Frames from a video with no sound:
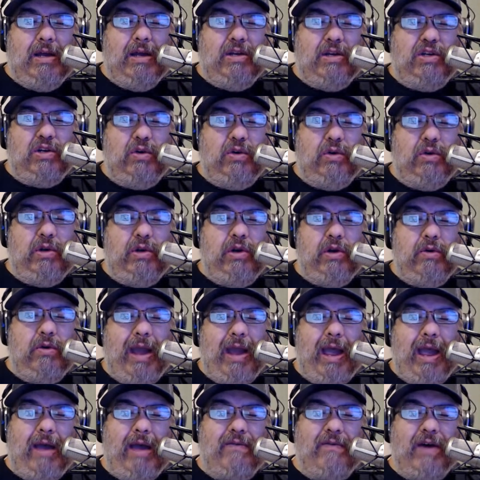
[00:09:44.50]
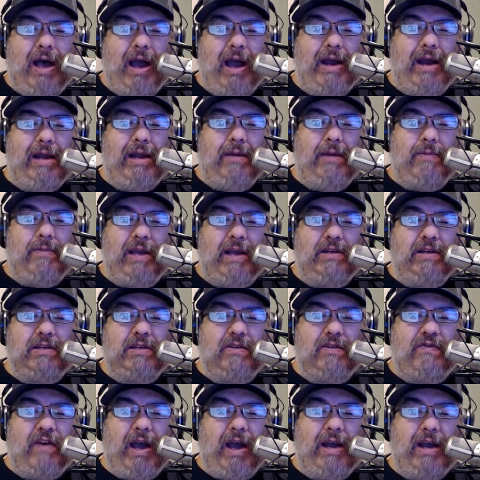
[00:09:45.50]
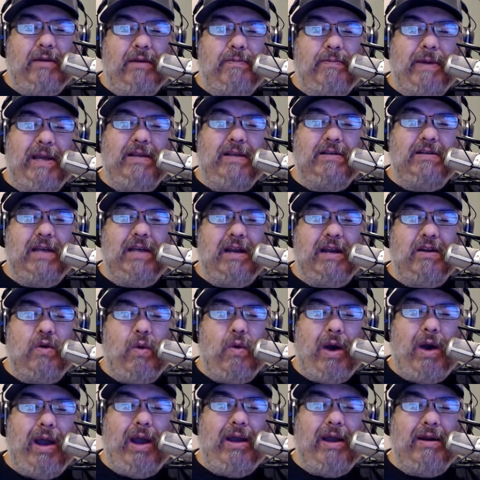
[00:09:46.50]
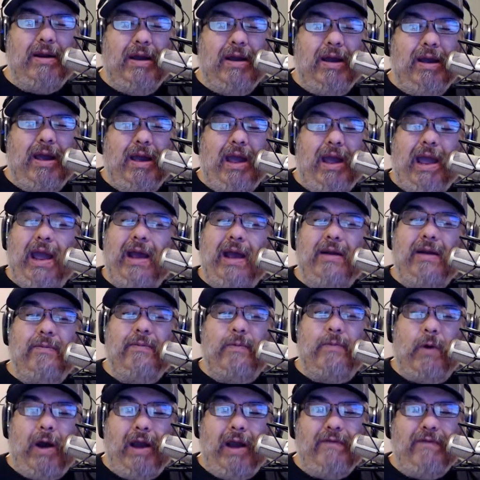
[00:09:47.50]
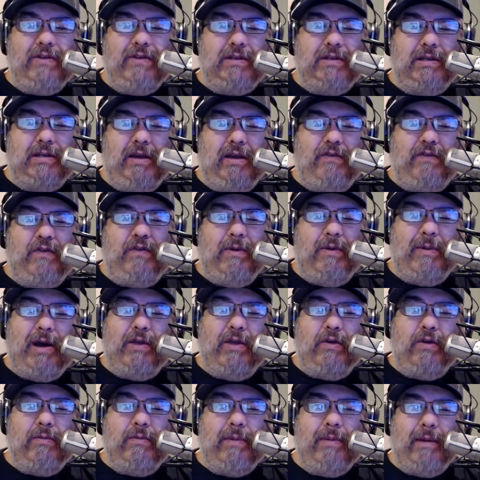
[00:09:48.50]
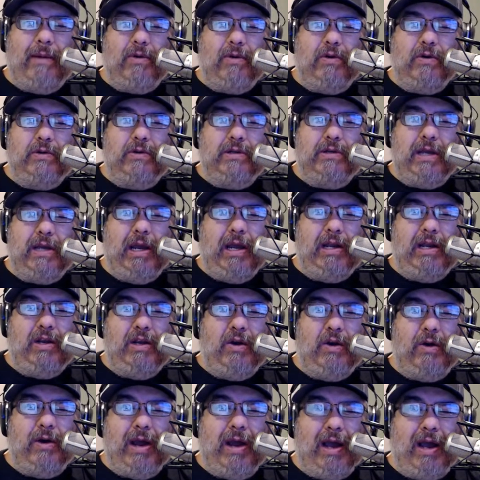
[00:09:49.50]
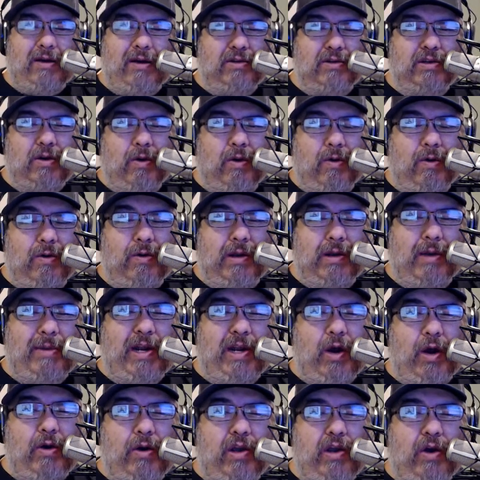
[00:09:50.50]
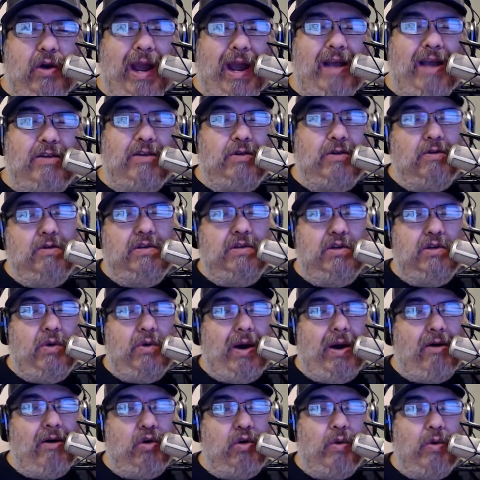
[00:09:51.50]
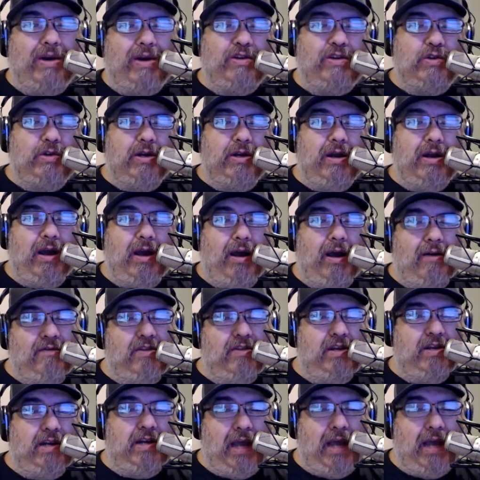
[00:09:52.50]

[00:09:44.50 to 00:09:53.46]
Do you have a hiding place to find peace and quiet and privacy from other members in your household? Let me know your answers to our question of the day.